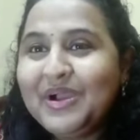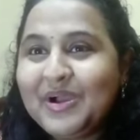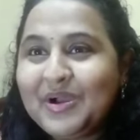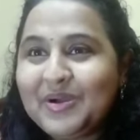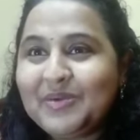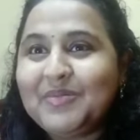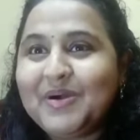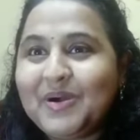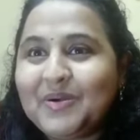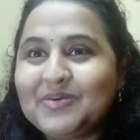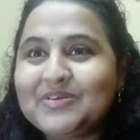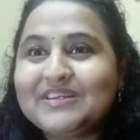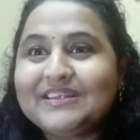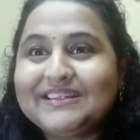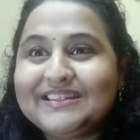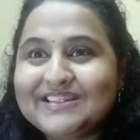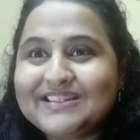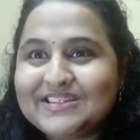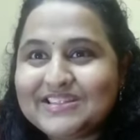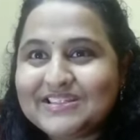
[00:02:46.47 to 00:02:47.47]
about
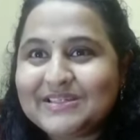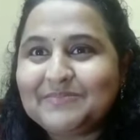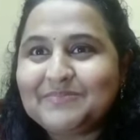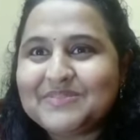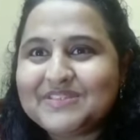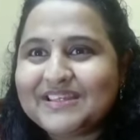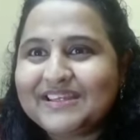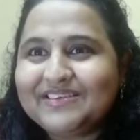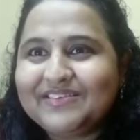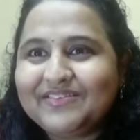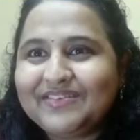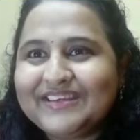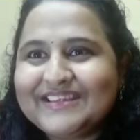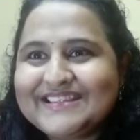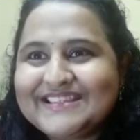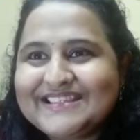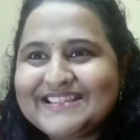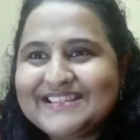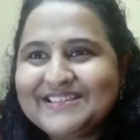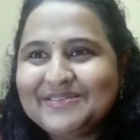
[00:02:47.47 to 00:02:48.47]
the tips and
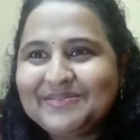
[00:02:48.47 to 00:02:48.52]
tricks.